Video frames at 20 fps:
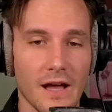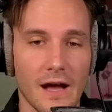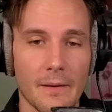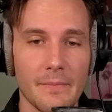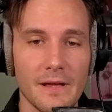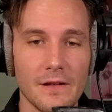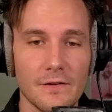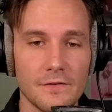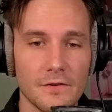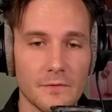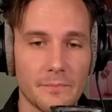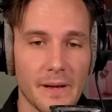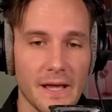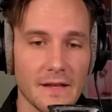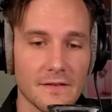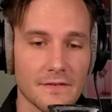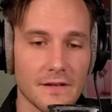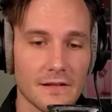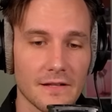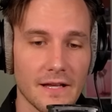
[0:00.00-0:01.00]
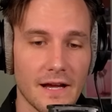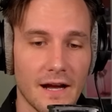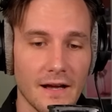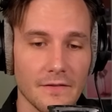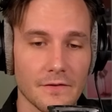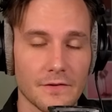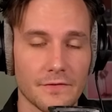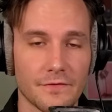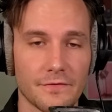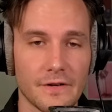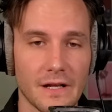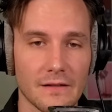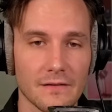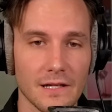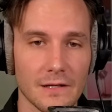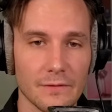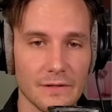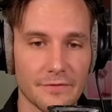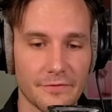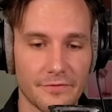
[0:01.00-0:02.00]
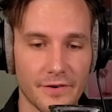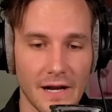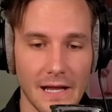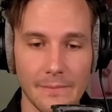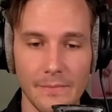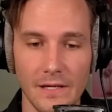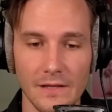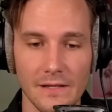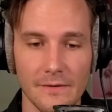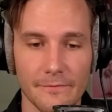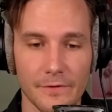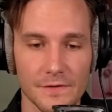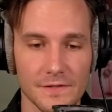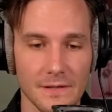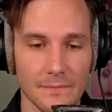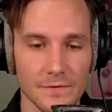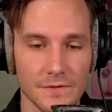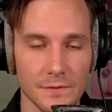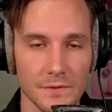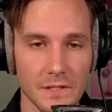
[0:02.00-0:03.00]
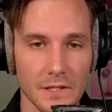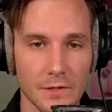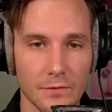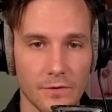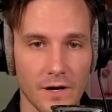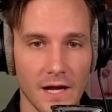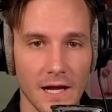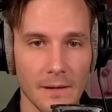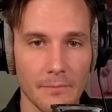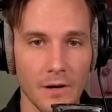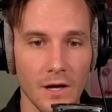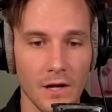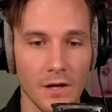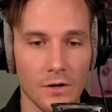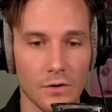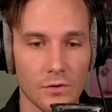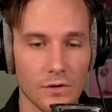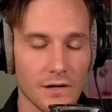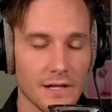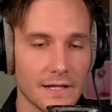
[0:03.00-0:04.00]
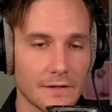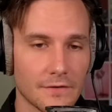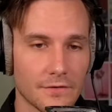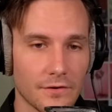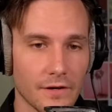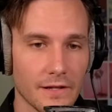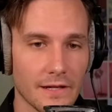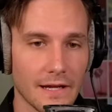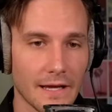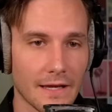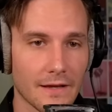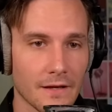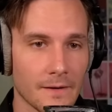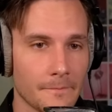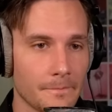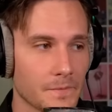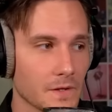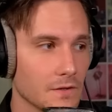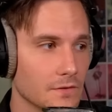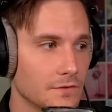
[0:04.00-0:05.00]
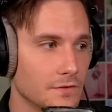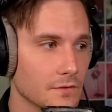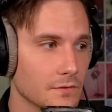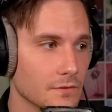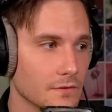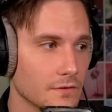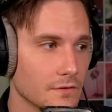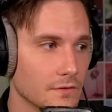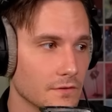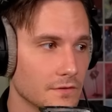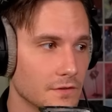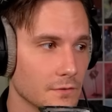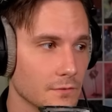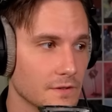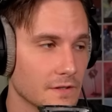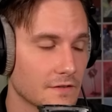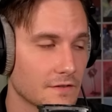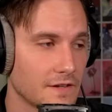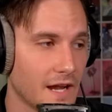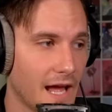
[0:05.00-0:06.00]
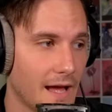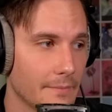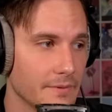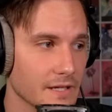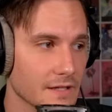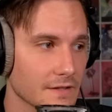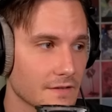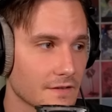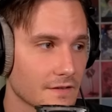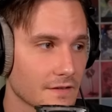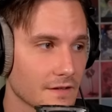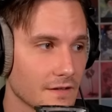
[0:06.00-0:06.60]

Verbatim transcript: I mean, you're basically either threatening with framing them for some sort of crime or literally like do the stabbies.